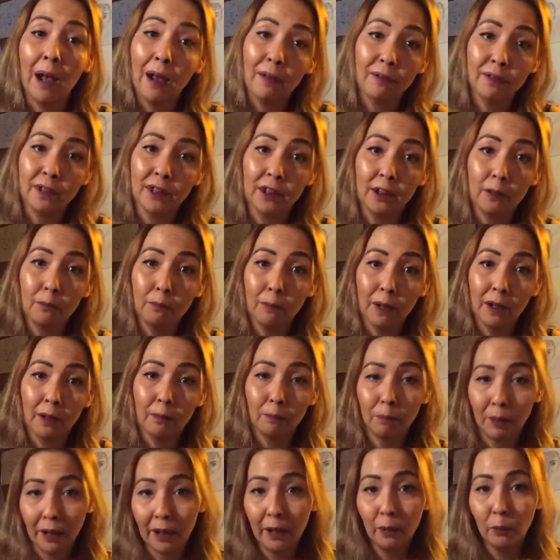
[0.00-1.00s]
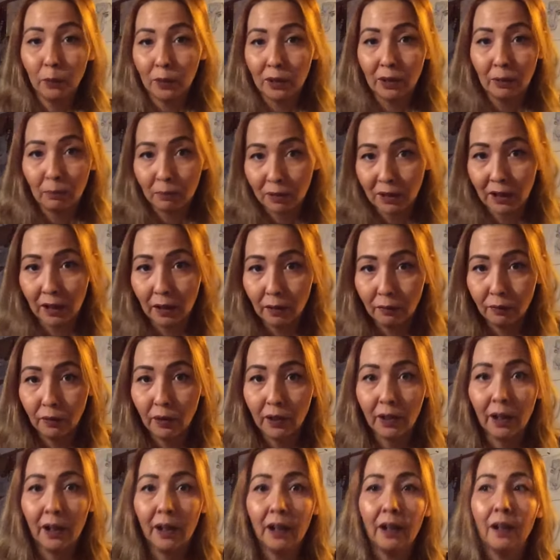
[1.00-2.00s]
I've seen men play with themselves,
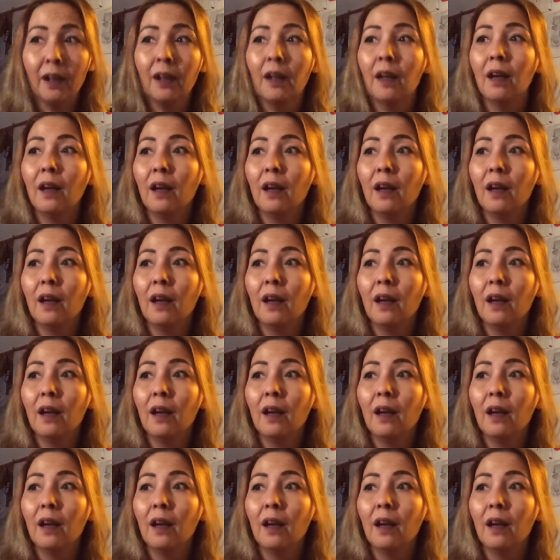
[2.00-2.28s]
okay?